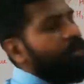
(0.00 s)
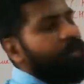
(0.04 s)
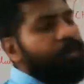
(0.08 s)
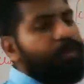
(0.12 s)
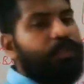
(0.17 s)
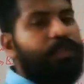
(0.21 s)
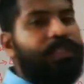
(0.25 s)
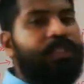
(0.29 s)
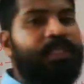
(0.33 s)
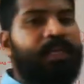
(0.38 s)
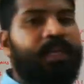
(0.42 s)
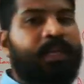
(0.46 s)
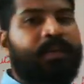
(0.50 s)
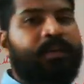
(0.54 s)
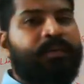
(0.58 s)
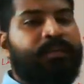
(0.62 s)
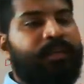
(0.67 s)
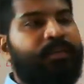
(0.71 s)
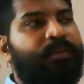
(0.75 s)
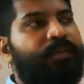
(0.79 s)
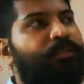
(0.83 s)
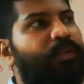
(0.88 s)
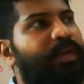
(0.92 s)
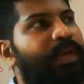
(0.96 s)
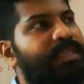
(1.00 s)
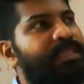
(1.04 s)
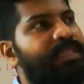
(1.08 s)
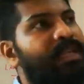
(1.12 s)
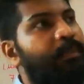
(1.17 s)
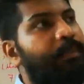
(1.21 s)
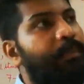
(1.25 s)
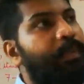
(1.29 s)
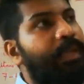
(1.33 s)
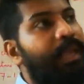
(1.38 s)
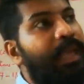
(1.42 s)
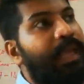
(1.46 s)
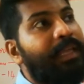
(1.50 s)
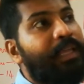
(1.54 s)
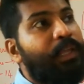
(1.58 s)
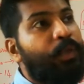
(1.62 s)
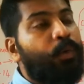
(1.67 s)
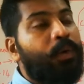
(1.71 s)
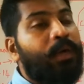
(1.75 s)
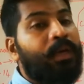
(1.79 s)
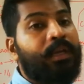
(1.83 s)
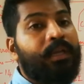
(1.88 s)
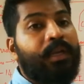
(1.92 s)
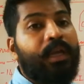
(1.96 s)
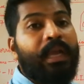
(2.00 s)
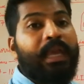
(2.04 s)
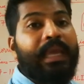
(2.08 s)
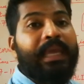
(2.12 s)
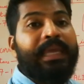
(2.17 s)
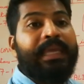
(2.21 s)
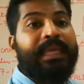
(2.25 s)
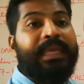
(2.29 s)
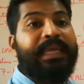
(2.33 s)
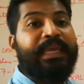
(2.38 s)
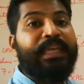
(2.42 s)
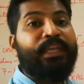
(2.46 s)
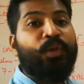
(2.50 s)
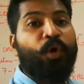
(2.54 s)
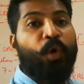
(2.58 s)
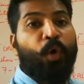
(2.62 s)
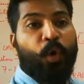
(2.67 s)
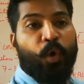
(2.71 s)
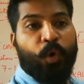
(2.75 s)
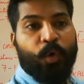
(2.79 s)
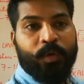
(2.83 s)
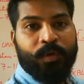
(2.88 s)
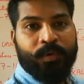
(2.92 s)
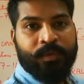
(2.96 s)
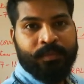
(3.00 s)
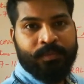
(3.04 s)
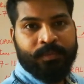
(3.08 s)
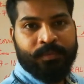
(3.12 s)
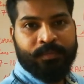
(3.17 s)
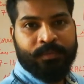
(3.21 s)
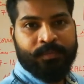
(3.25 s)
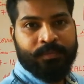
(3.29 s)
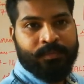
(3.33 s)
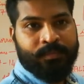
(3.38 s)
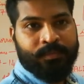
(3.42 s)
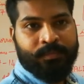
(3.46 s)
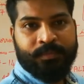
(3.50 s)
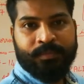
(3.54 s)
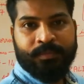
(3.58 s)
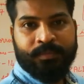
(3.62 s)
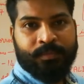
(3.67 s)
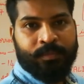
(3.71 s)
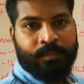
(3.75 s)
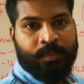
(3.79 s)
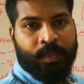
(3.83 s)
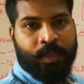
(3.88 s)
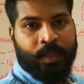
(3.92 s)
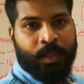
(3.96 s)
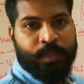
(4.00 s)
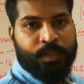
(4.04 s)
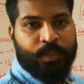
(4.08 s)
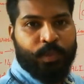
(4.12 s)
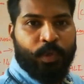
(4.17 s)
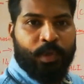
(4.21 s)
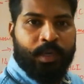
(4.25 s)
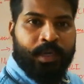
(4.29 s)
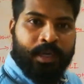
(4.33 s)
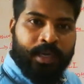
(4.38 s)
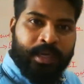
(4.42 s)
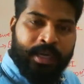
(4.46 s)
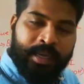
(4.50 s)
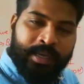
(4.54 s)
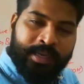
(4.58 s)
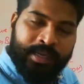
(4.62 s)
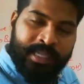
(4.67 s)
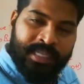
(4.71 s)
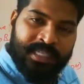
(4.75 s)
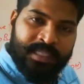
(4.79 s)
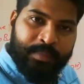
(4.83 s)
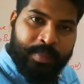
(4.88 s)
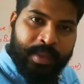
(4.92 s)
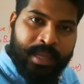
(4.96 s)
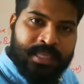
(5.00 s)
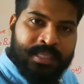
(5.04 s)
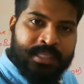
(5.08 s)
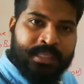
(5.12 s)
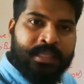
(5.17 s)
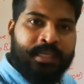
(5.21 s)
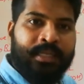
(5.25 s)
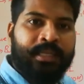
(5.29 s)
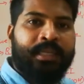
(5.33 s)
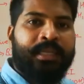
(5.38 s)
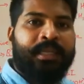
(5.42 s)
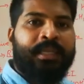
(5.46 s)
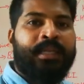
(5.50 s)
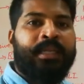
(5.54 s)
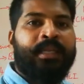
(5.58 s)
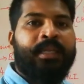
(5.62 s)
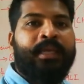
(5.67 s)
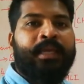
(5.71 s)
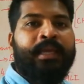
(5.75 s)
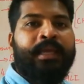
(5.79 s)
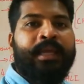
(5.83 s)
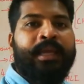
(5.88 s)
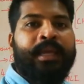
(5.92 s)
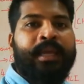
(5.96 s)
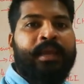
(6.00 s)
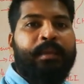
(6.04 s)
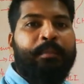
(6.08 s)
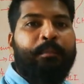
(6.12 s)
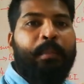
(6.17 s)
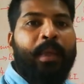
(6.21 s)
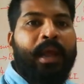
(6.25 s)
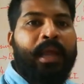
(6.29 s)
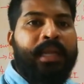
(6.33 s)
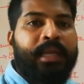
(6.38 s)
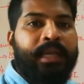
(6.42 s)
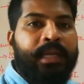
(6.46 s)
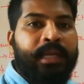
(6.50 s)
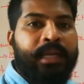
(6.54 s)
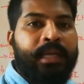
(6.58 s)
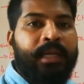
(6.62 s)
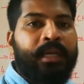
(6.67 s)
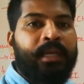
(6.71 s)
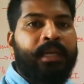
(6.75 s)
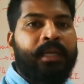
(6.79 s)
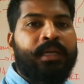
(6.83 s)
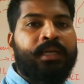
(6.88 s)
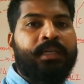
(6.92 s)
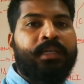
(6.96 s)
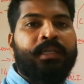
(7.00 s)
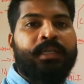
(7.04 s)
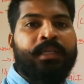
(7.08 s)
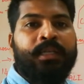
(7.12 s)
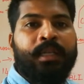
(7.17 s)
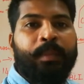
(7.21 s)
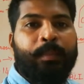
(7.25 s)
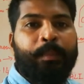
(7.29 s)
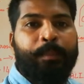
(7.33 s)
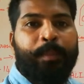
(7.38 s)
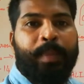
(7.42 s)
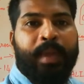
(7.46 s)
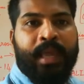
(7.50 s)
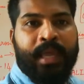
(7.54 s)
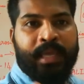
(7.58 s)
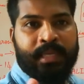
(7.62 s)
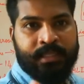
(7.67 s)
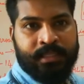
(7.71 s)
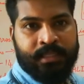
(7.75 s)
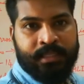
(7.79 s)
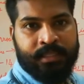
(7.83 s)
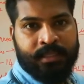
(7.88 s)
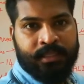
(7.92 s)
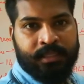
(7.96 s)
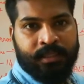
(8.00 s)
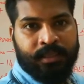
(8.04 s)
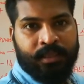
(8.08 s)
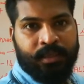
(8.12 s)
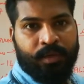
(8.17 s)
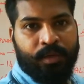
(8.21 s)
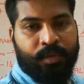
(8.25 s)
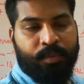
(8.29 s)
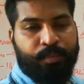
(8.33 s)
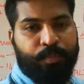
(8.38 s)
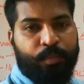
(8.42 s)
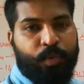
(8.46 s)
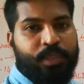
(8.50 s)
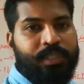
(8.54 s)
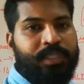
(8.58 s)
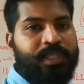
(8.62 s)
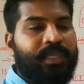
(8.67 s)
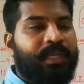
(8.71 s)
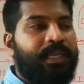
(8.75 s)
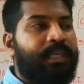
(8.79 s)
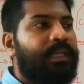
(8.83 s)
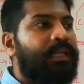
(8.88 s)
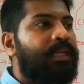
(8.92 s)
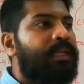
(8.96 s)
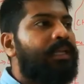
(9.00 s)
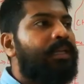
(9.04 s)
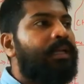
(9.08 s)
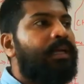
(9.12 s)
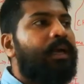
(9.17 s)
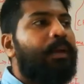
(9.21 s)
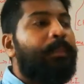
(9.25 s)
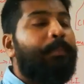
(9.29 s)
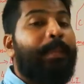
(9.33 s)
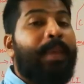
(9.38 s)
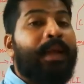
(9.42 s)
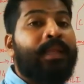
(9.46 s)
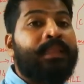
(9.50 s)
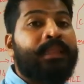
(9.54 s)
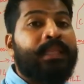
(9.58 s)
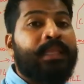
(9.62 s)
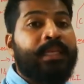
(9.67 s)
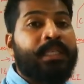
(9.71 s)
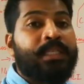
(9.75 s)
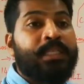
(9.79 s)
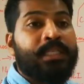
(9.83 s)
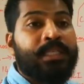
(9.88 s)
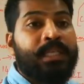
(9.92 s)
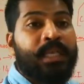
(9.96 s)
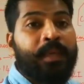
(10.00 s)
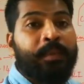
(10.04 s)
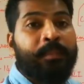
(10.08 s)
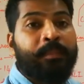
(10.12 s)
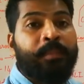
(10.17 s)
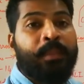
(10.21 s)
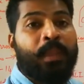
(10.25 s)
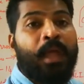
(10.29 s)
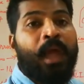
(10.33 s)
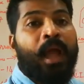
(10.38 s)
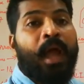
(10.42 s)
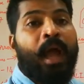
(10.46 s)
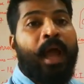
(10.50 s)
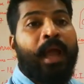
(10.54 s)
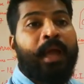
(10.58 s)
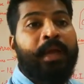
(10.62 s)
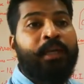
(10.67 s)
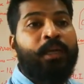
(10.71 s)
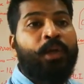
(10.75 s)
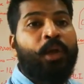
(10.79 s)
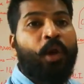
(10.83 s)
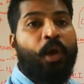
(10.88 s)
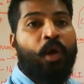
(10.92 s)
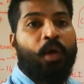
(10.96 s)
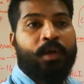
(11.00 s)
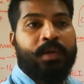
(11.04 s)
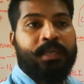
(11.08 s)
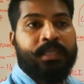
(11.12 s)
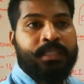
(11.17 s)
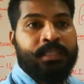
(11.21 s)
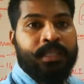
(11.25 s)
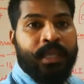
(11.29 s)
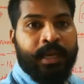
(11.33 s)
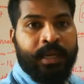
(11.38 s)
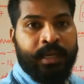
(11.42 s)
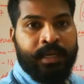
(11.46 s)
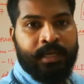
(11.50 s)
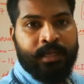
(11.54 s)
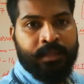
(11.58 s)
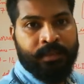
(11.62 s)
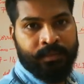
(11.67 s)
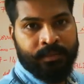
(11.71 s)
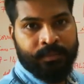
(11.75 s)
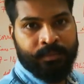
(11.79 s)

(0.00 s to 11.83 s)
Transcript: So these are, for example, like your ENO. So it is basically a mild base, mostly magnesium hydroxide.